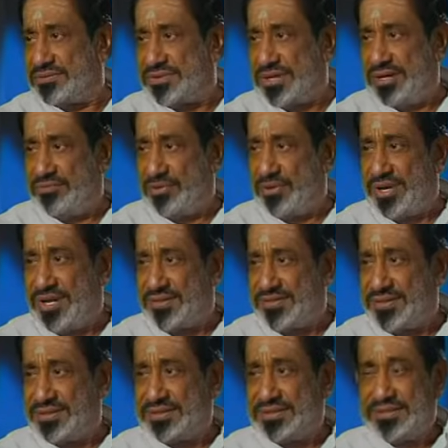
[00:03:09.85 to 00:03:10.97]
3-4 years.
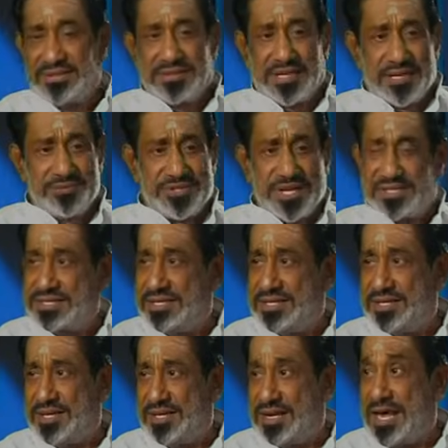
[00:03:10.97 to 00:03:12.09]
I
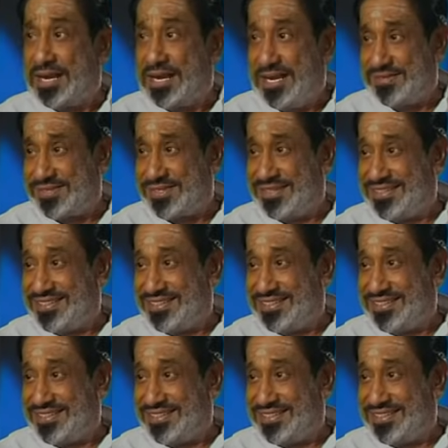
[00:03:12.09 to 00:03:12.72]
succeeded Nargis.